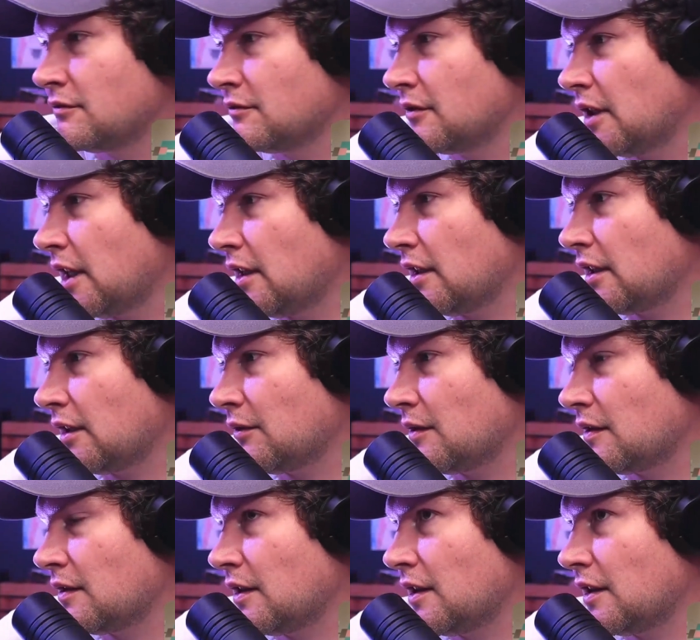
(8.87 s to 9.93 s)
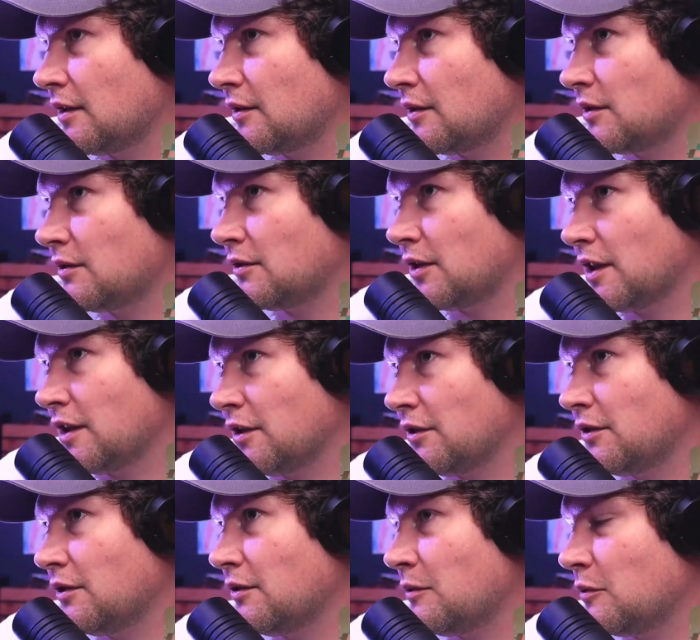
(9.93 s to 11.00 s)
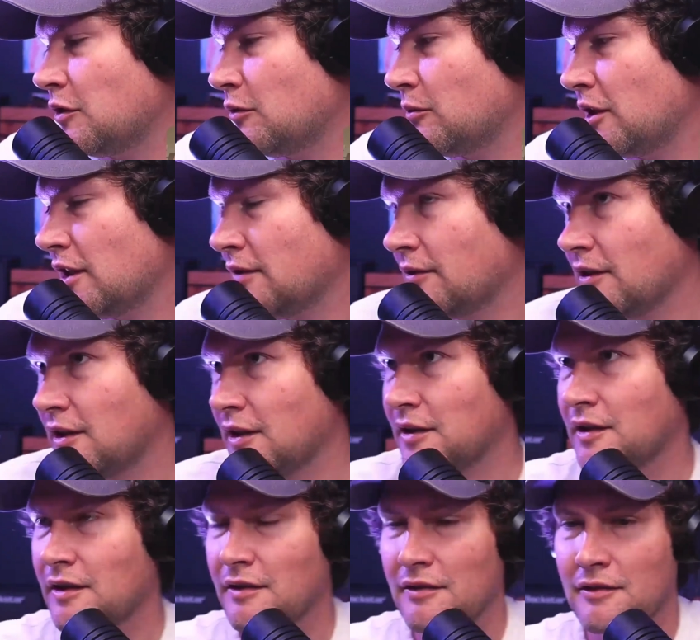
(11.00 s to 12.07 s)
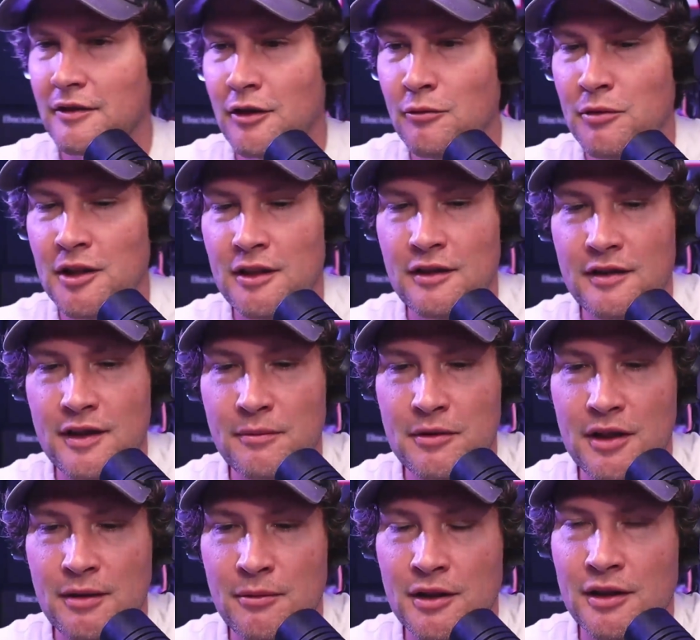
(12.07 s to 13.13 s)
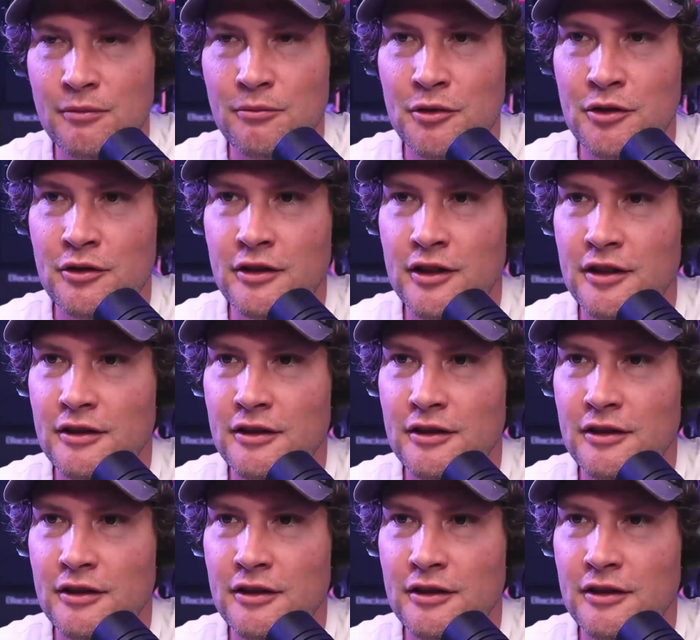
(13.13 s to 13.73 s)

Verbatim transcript: I think I was I think I was trying to do too too many different things open at the same time on a computer here.